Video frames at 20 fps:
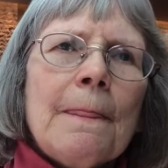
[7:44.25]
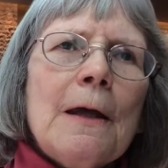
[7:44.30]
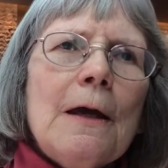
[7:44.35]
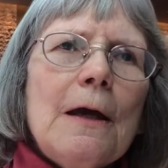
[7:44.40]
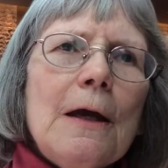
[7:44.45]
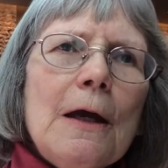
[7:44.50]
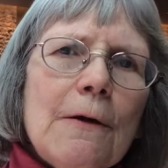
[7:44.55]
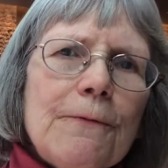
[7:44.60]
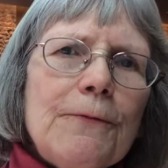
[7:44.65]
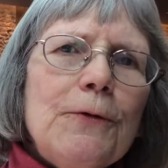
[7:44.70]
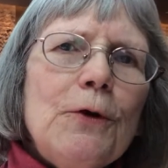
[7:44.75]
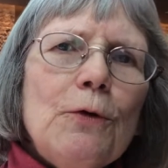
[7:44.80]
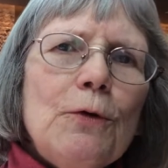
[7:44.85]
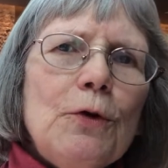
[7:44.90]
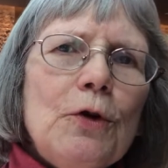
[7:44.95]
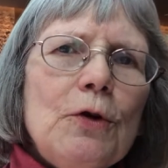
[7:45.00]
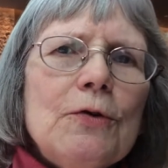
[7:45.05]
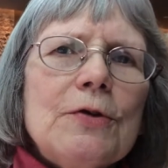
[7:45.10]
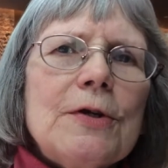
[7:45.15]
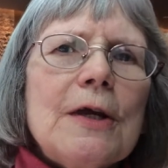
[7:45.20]
if you
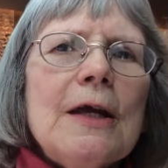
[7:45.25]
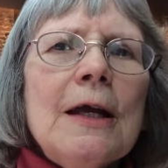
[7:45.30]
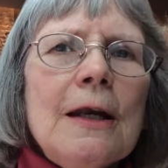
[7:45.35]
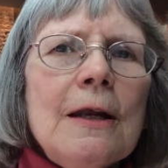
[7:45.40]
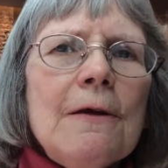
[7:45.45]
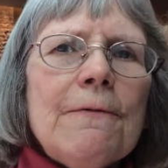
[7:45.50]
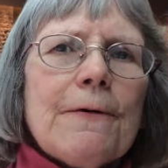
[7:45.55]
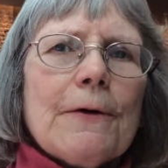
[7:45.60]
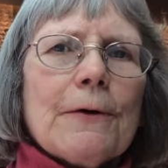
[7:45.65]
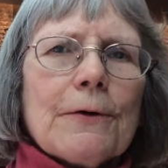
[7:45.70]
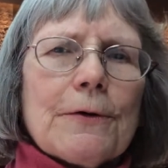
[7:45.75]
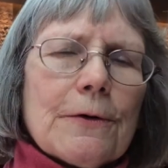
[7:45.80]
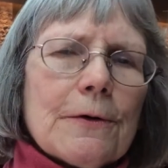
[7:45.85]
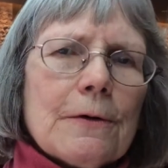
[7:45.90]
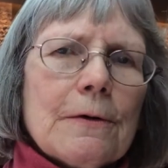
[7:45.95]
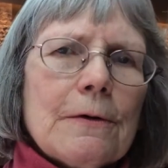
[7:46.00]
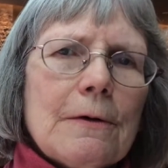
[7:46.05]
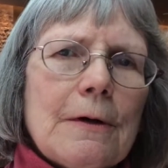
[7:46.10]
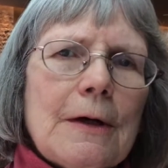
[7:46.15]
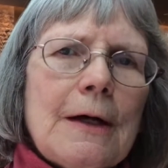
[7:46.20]
use any
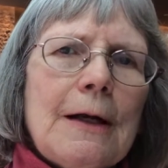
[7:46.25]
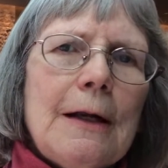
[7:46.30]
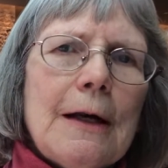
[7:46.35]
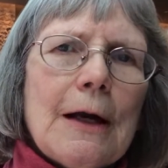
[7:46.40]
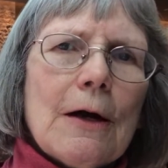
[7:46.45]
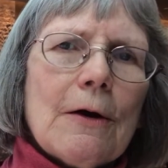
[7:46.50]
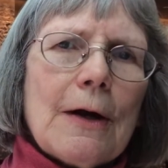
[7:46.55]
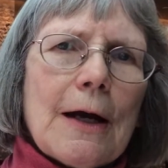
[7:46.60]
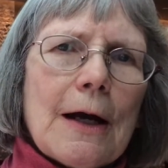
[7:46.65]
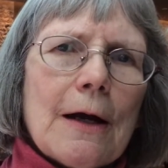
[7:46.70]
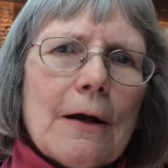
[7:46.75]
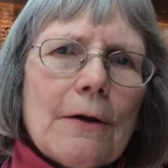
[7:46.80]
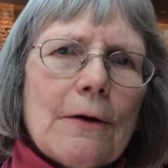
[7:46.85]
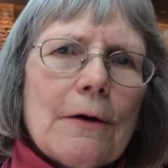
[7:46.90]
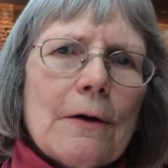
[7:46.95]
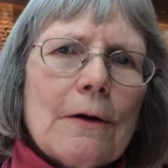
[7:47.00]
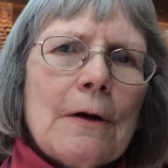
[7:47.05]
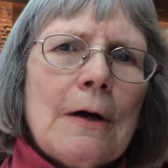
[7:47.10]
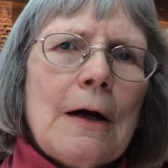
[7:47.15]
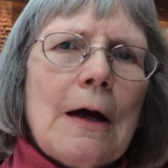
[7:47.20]
filter in an air
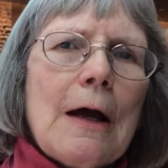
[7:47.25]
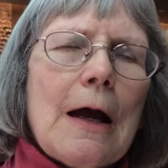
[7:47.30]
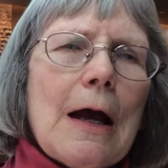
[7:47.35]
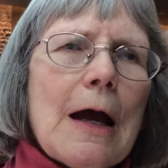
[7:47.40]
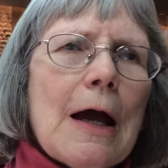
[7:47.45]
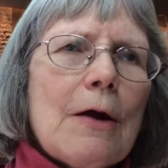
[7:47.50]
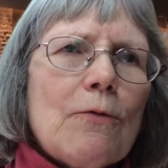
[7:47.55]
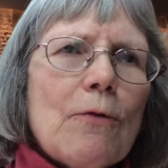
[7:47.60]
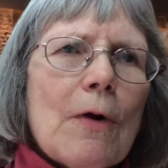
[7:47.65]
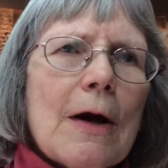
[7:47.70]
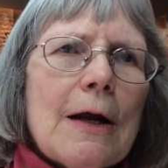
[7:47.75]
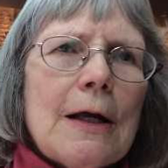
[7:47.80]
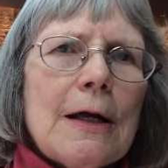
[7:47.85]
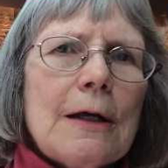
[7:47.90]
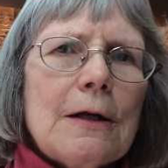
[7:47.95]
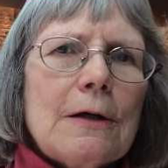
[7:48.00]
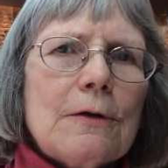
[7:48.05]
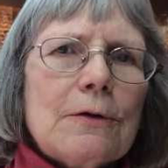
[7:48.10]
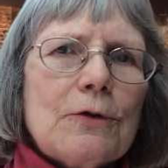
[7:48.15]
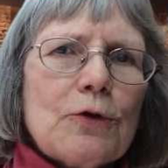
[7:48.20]
handler and run
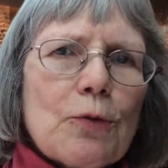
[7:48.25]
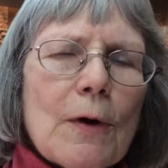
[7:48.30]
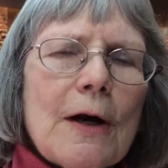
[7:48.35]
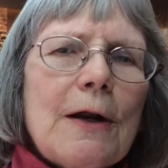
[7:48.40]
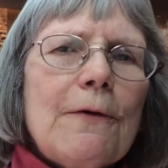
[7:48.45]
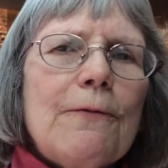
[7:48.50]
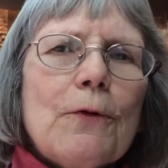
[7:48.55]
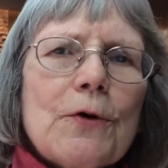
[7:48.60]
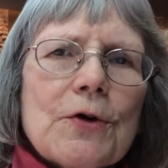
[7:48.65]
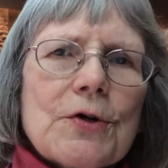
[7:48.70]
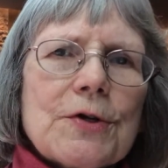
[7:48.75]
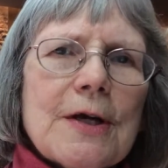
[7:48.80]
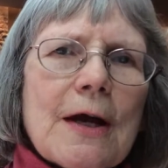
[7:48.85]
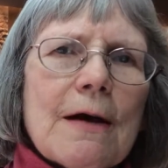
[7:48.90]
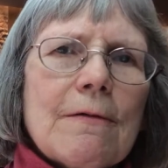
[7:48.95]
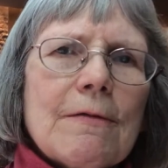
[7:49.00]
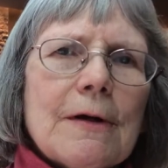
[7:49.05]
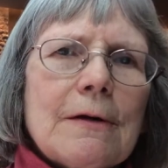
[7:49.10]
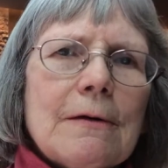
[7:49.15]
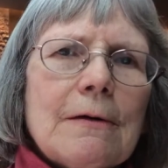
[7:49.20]
it
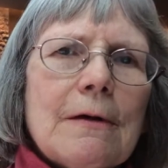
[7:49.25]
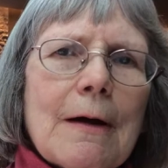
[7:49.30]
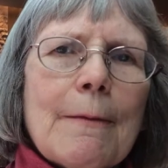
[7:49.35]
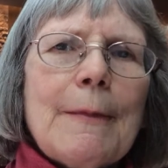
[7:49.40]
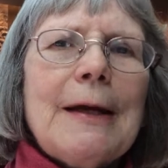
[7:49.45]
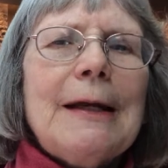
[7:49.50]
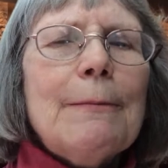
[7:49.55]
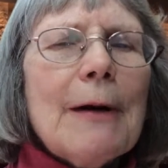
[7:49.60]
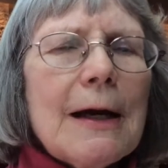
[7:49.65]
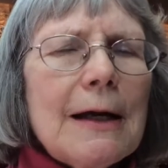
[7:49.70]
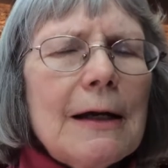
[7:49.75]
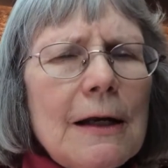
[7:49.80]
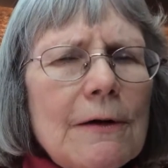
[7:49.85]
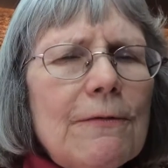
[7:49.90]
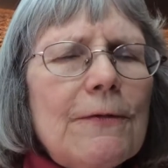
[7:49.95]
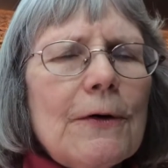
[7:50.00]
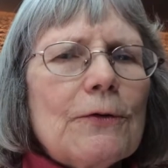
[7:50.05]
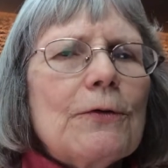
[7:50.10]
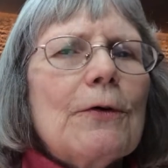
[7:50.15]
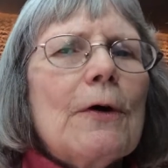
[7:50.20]
24/7, I mean by any
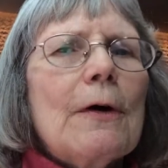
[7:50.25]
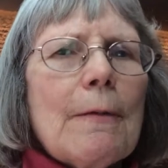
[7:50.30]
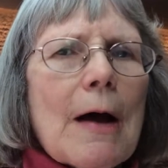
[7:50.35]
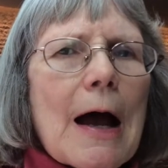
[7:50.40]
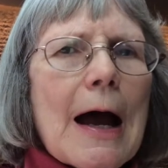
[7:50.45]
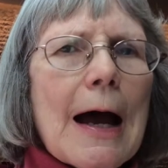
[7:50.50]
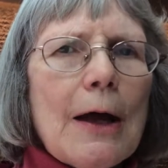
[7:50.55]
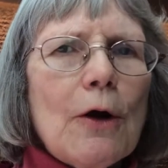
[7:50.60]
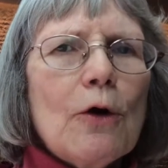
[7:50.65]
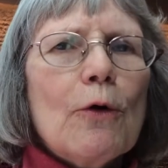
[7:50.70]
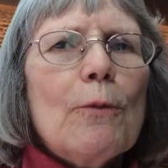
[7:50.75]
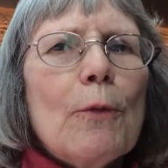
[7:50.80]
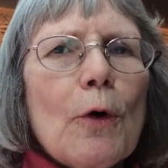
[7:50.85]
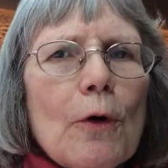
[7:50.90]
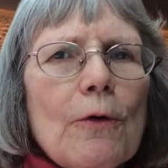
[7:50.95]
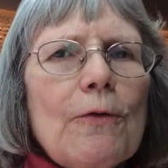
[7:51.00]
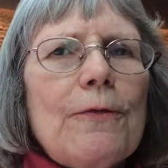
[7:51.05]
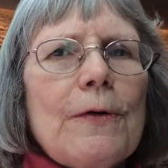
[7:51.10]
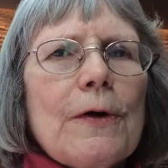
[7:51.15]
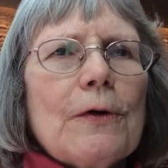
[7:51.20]
filter, a higher
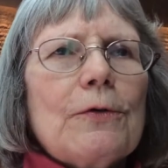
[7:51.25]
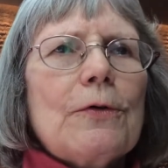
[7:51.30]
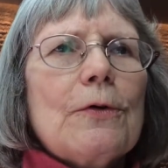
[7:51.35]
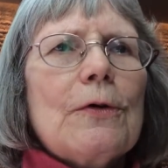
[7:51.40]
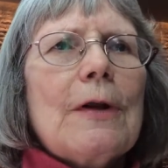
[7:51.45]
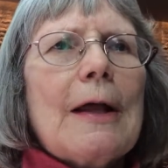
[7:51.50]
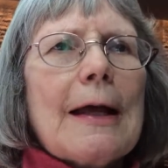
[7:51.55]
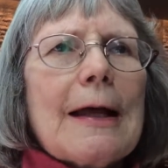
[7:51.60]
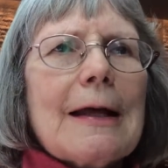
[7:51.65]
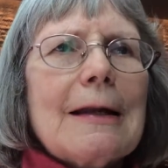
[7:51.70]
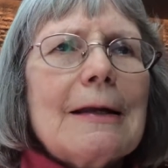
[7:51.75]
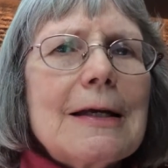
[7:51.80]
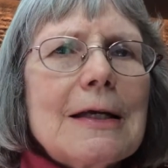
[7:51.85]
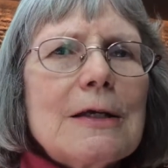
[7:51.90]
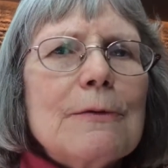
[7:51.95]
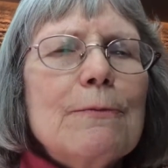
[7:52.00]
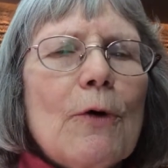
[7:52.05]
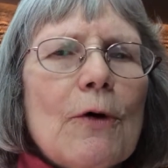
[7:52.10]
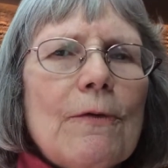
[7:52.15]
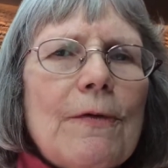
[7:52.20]
MERV filter, like at
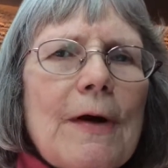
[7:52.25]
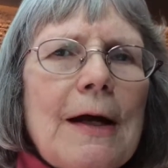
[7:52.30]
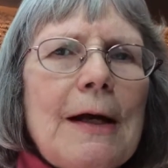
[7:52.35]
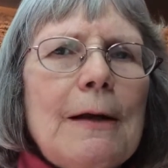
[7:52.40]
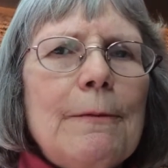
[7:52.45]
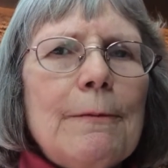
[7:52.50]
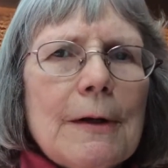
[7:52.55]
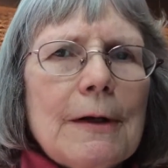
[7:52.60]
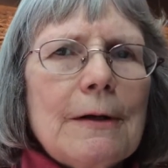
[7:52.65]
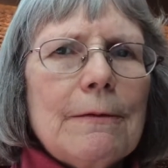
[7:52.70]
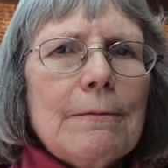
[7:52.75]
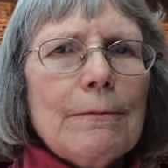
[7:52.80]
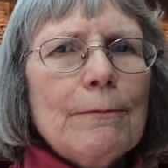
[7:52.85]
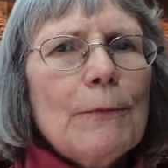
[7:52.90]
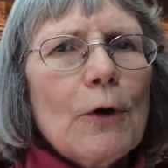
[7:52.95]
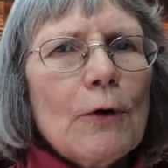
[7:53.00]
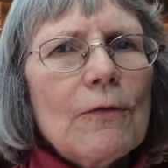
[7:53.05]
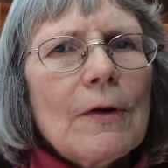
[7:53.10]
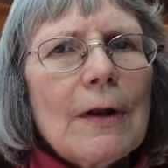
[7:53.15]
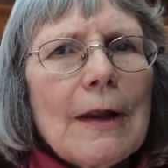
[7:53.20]
least MERV 8, but
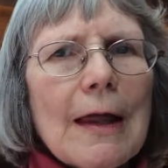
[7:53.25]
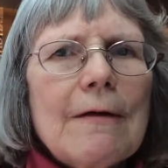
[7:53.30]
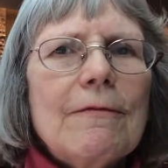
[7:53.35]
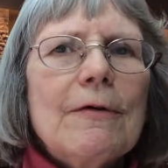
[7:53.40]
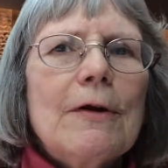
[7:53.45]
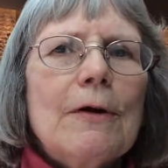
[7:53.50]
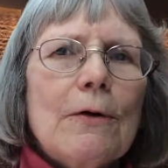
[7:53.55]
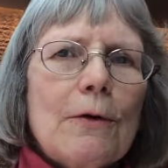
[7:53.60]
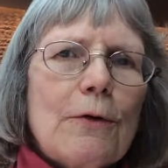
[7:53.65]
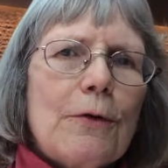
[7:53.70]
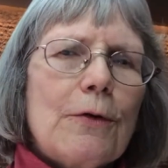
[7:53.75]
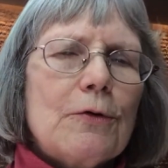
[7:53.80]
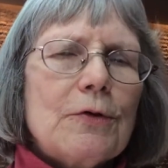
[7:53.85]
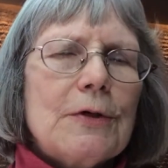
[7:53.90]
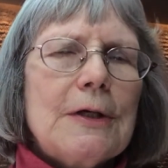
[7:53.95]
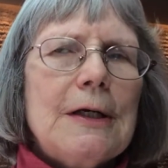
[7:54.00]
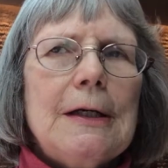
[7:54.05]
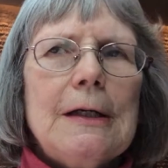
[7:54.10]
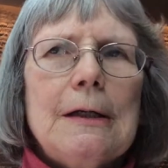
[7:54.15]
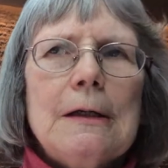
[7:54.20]
MERV 11 or
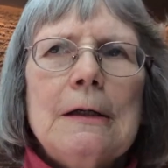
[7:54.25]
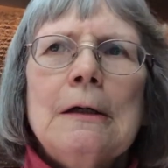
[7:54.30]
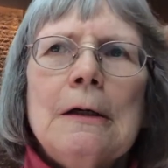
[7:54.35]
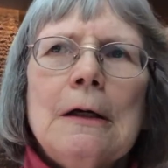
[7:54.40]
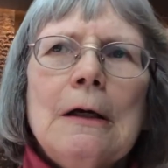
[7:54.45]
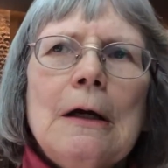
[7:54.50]
13.